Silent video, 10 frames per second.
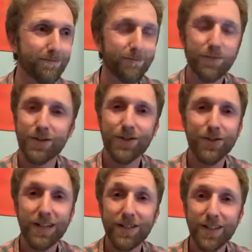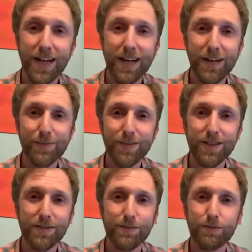Strange
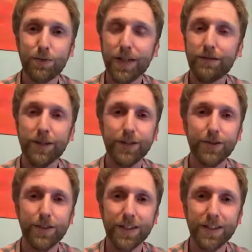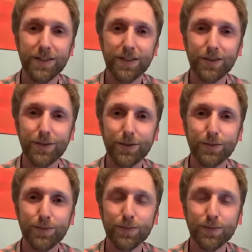times, whatever you're doing to